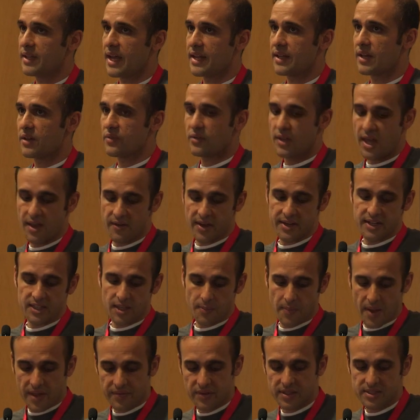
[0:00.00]
don't have any
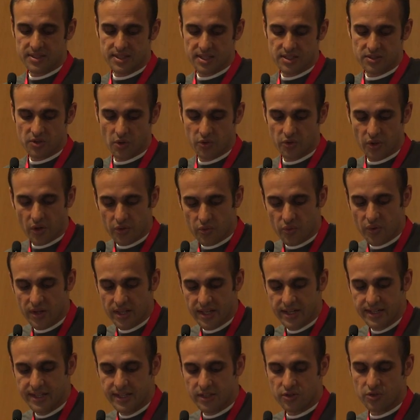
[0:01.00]
dependencies, so you don't
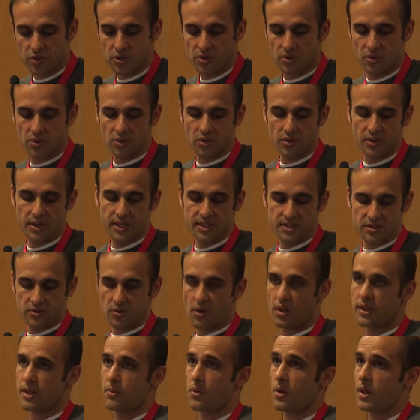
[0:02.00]
really need to
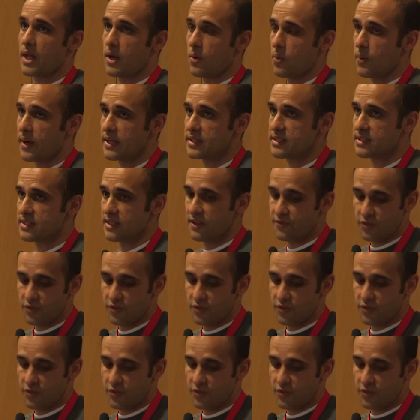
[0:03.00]
install them all at once.